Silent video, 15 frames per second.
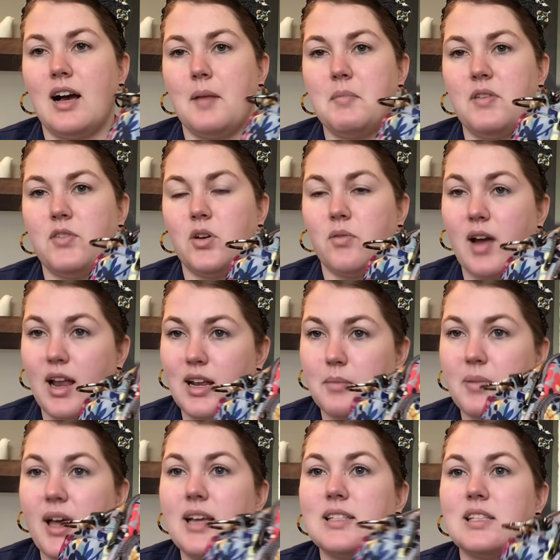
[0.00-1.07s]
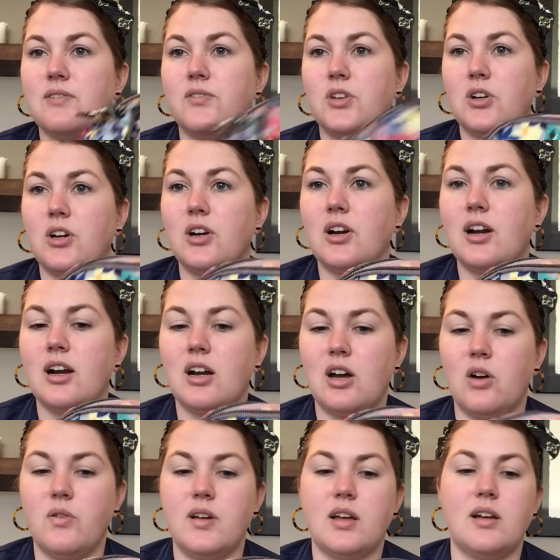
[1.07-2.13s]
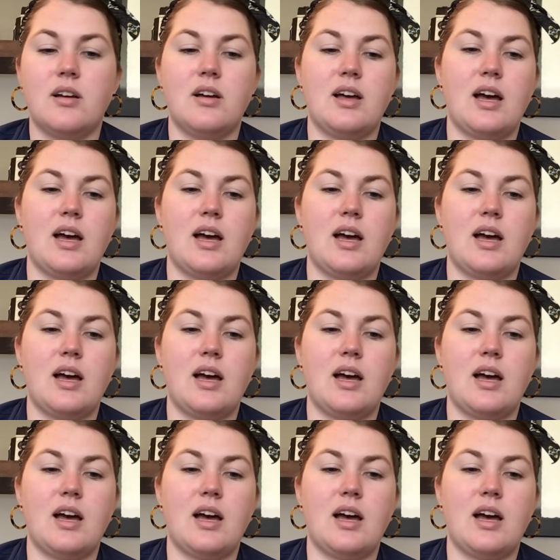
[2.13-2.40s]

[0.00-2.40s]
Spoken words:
If you're riding bikes, if you're going